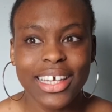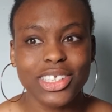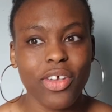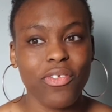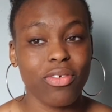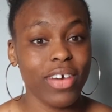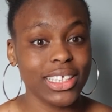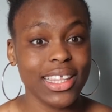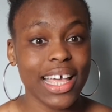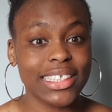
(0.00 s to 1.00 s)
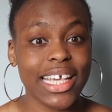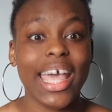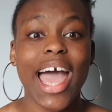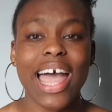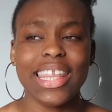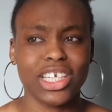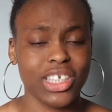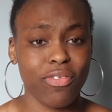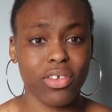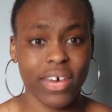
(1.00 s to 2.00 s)
So for the rest of that day, and
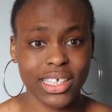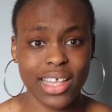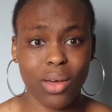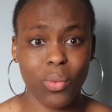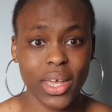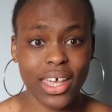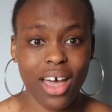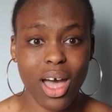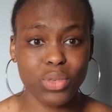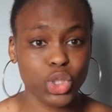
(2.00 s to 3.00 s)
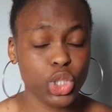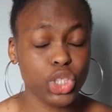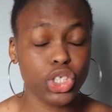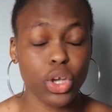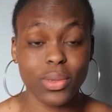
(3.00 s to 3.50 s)
actually for the rest of that week, I was just so